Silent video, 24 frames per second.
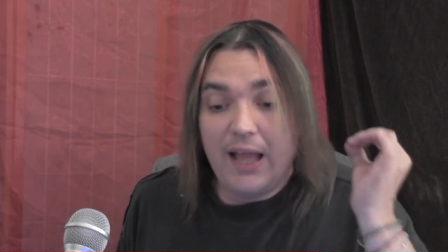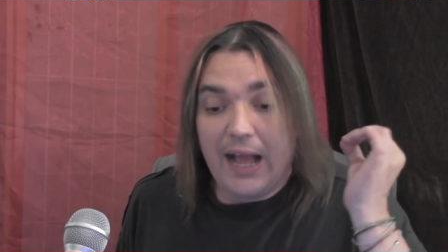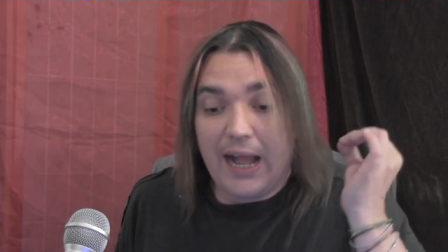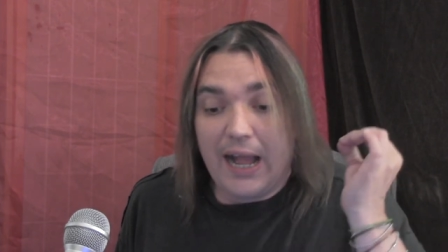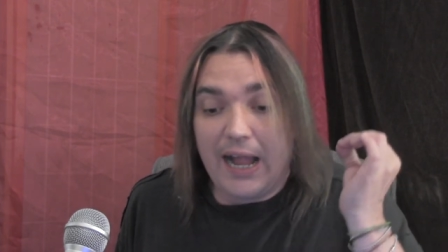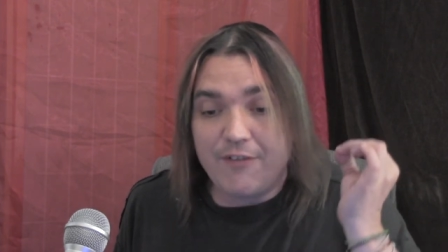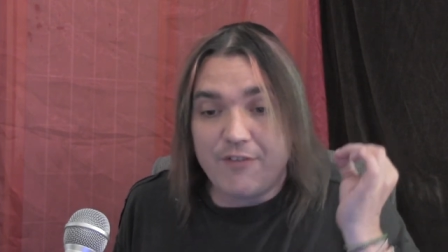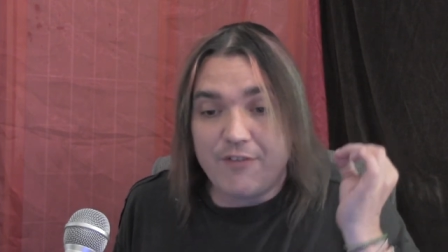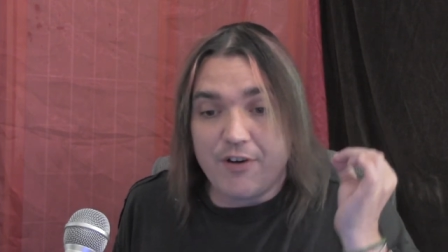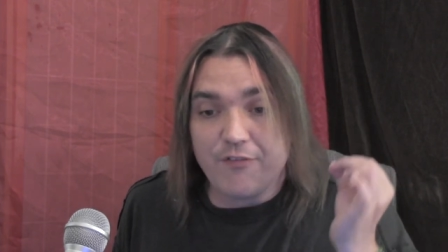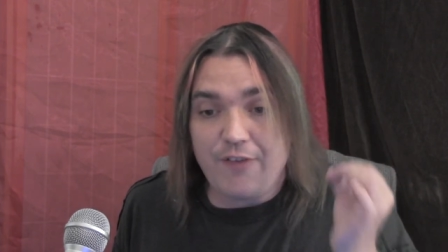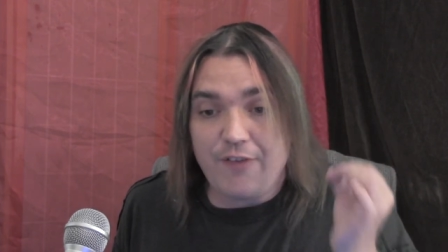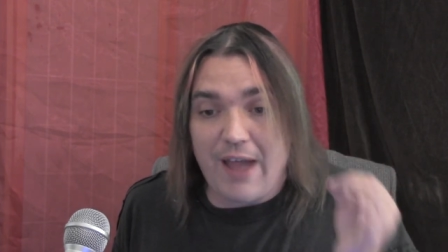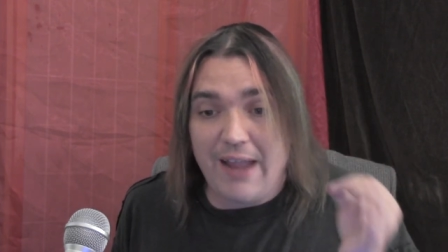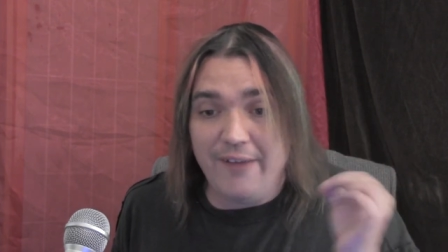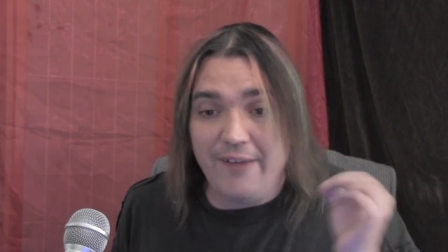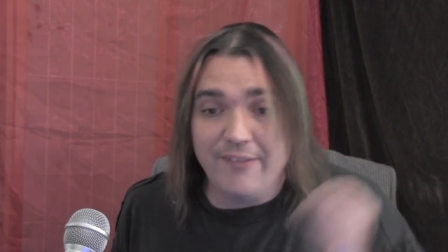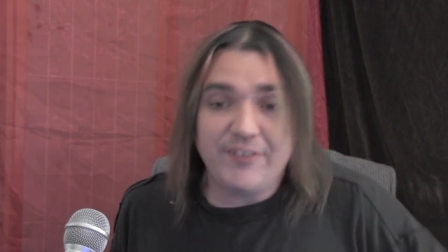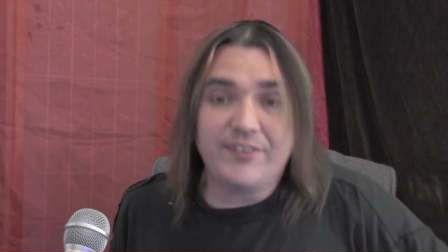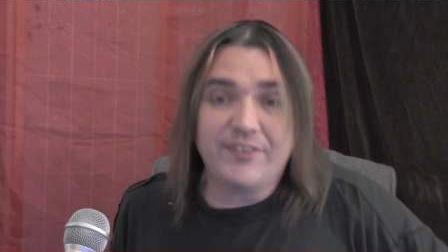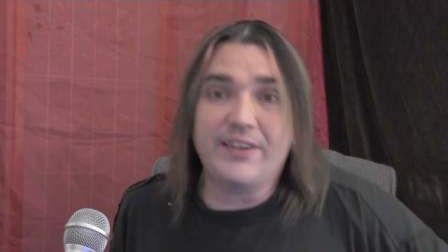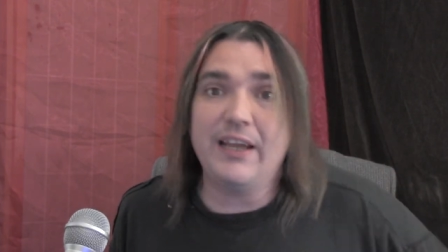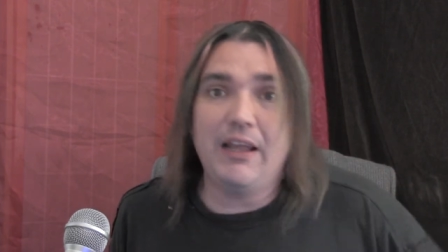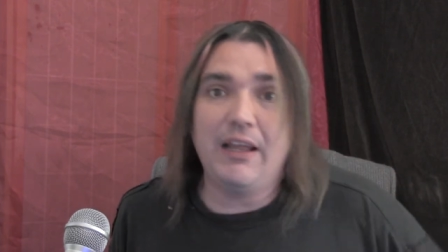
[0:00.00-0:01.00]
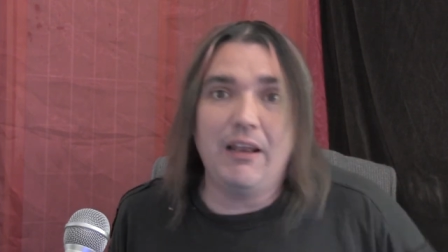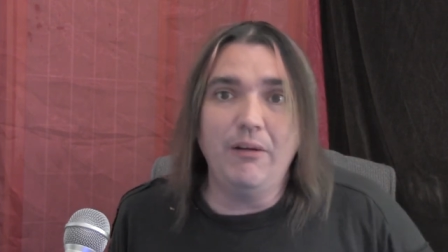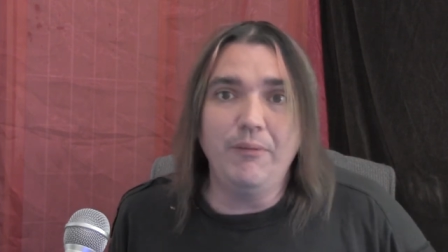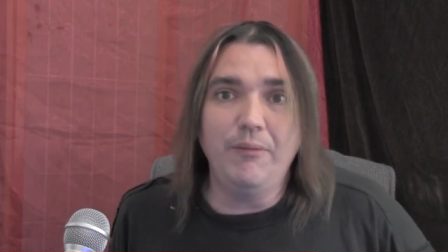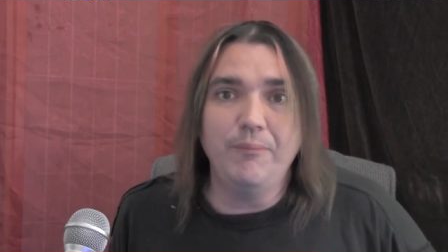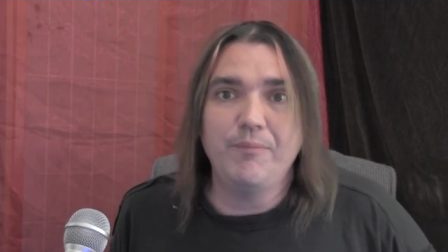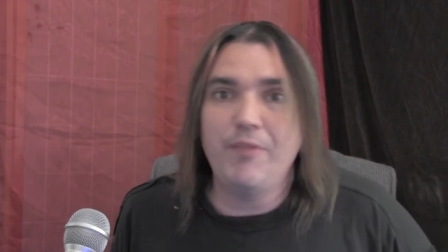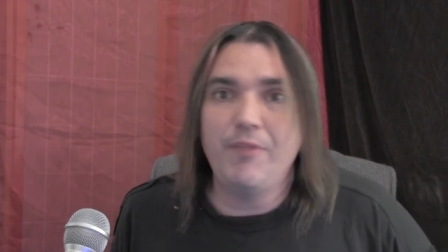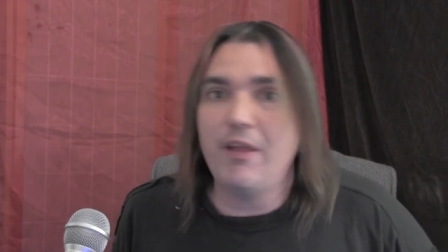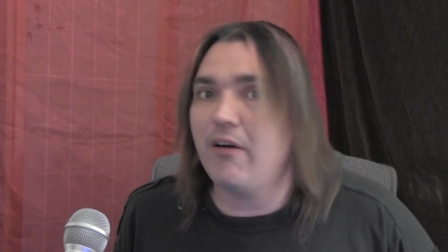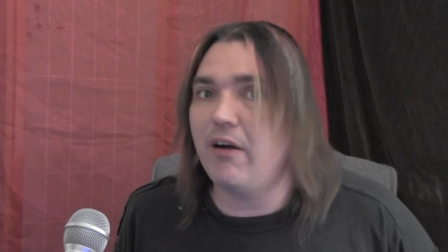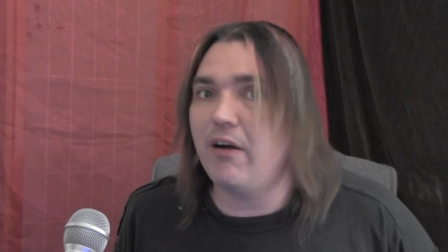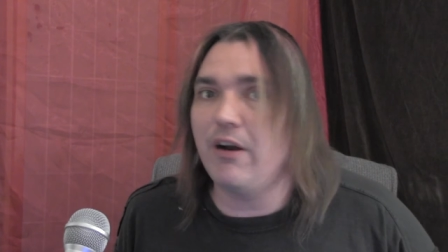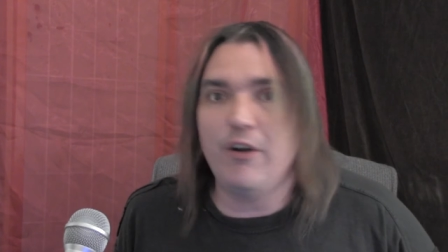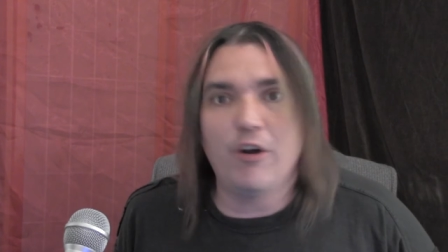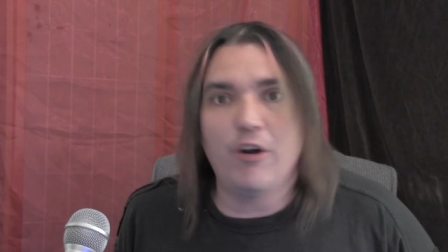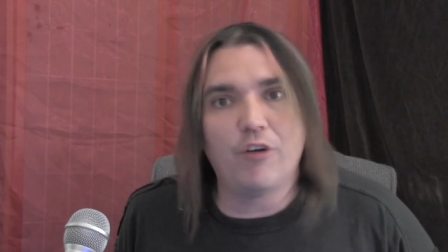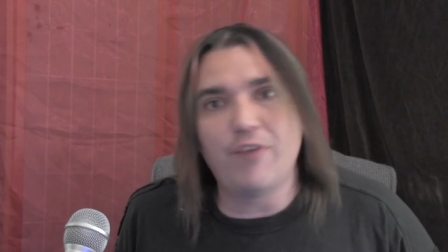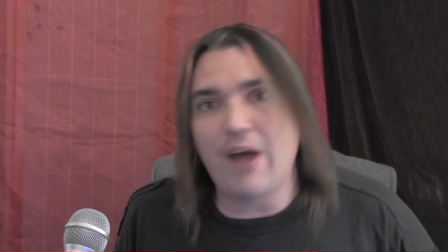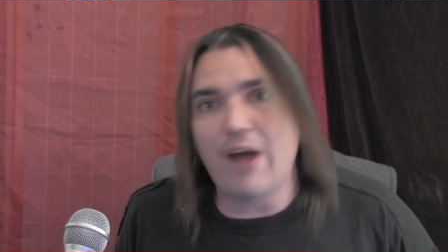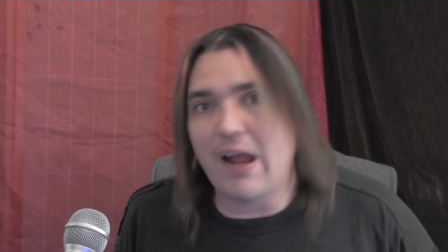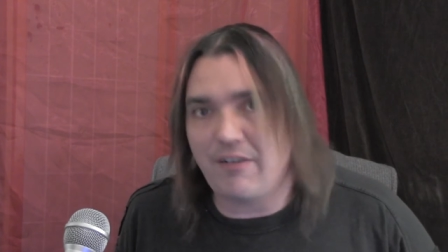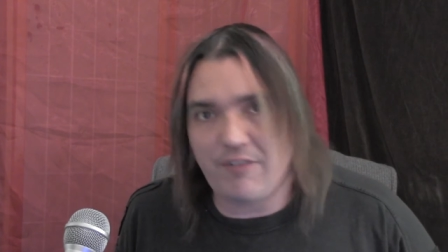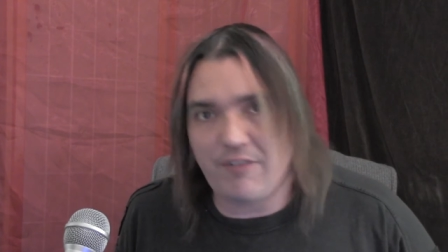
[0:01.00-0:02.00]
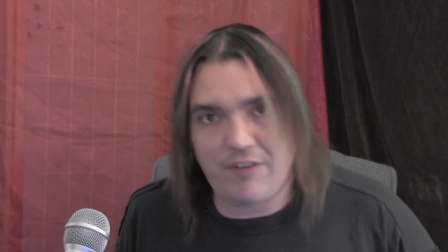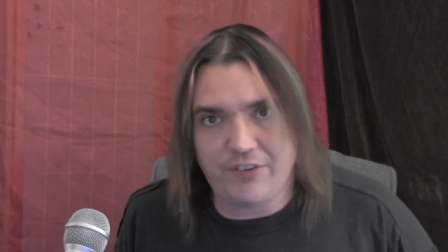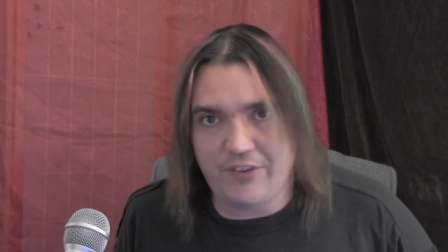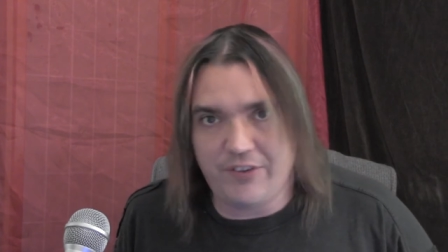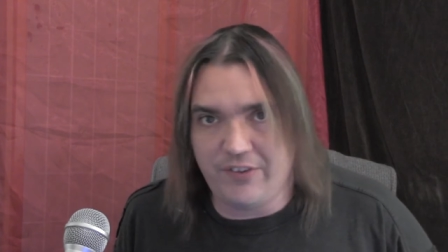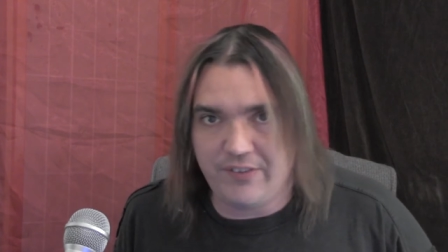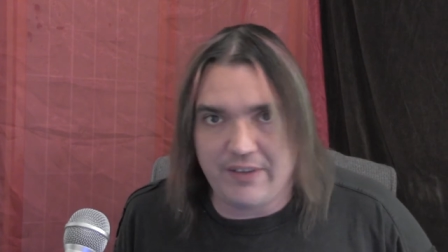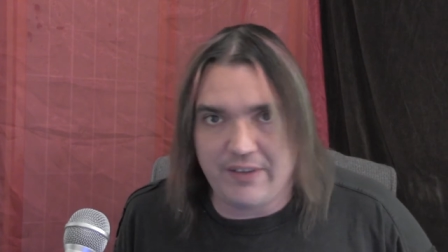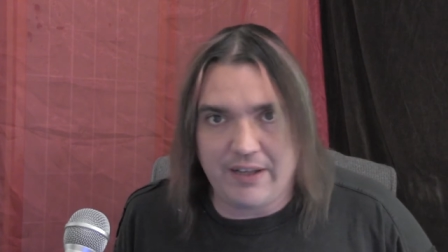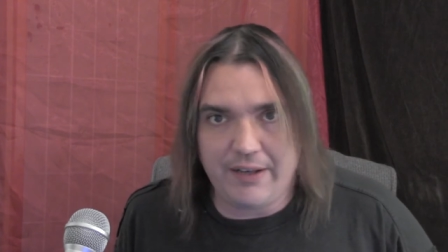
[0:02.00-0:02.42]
I have a virus killer. There are no viruses